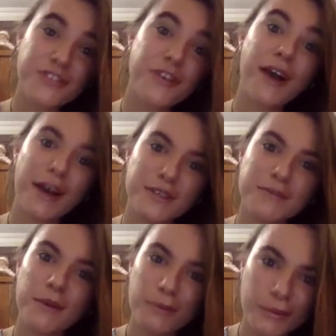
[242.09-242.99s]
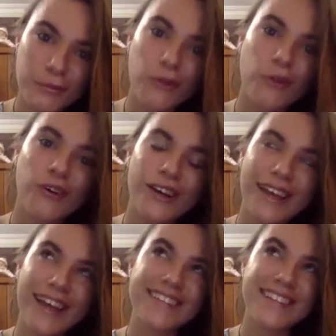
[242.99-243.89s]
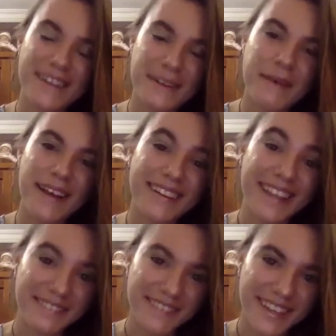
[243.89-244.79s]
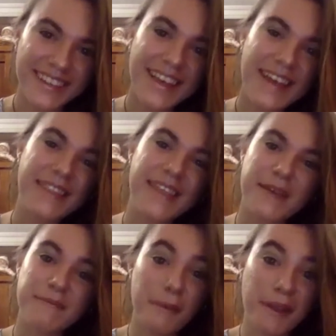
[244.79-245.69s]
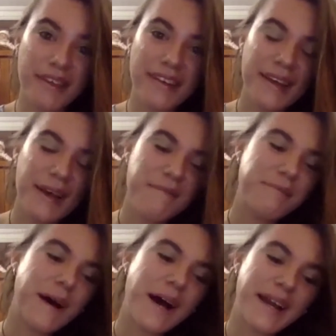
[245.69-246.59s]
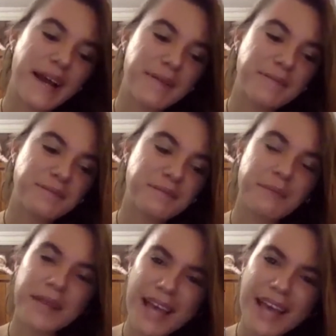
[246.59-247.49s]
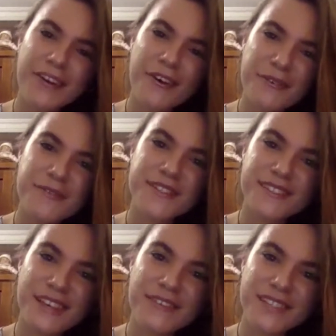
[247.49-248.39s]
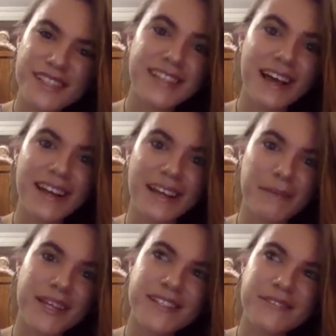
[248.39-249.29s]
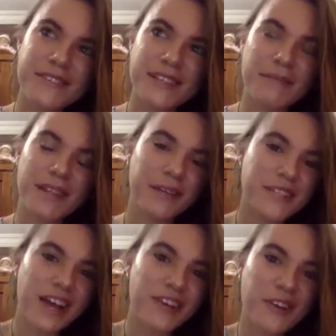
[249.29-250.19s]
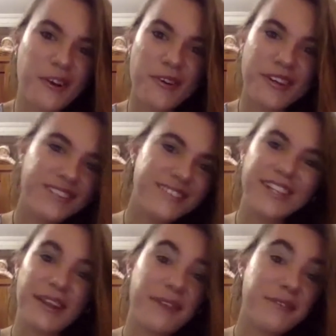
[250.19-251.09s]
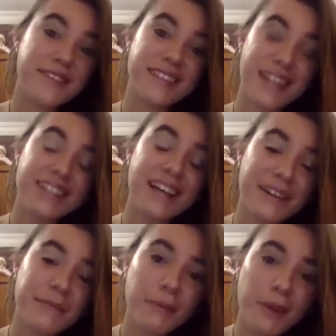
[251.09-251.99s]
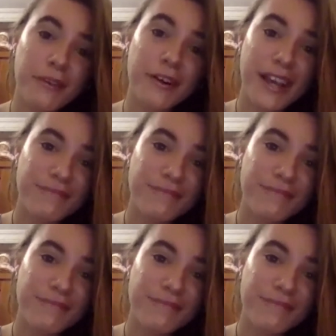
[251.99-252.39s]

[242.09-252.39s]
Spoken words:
So I was probably more excited about leaving than my brother. But yeah, no, it was exciting because it was something that was unknown, and that excited my brother and I.